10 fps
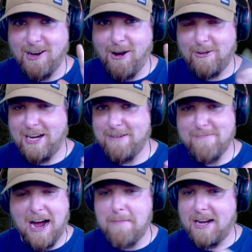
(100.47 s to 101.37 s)
Okay,
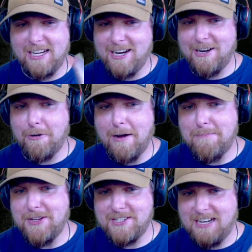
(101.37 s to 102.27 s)
I'm not gonna
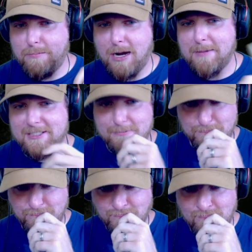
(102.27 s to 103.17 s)
interrupt this, I promise.
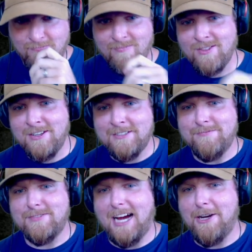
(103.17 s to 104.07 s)

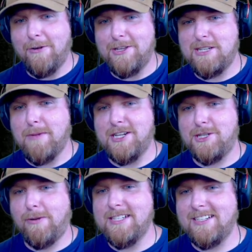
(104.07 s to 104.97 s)
I know this much:
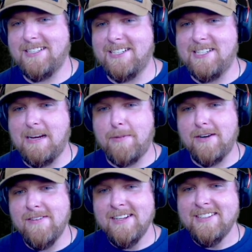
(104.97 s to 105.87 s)
26th of
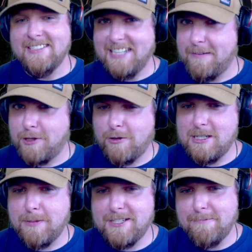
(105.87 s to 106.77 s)
December, day after
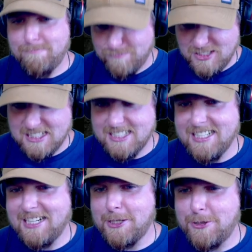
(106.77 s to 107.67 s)
Christmas,
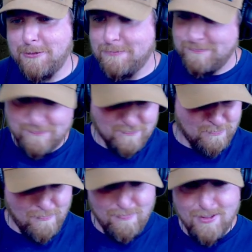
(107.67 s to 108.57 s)
1992.
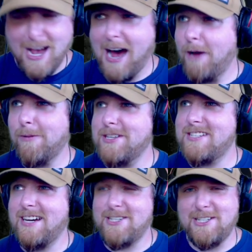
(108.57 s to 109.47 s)
I was
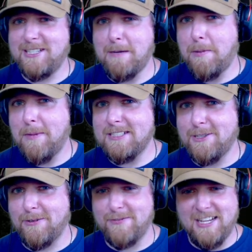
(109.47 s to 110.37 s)
just a couple months
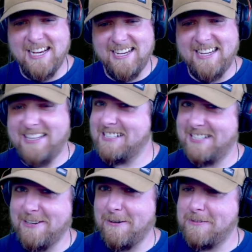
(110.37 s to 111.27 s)
old. That's
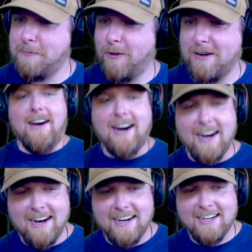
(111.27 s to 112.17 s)
the year I was born.
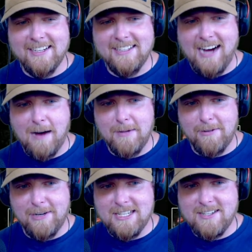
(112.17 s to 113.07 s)
I'm going to
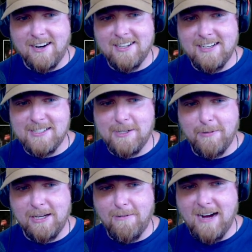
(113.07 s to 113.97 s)
restart so
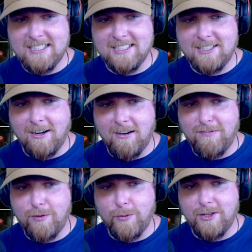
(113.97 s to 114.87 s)
we can watch this all
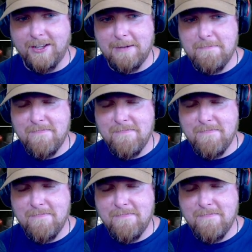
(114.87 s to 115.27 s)
fluidly.